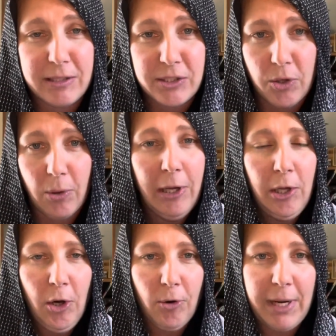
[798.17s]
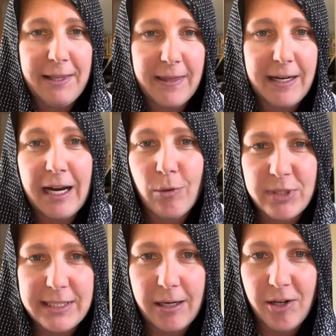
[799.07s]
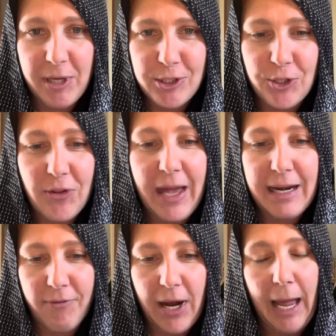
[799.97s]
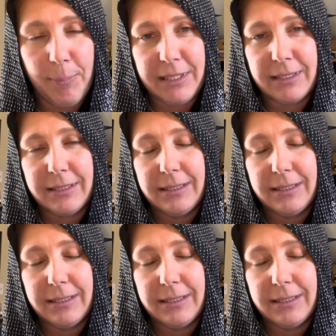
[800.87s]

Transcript: And so Wright the Knight was there to make sure that never happened.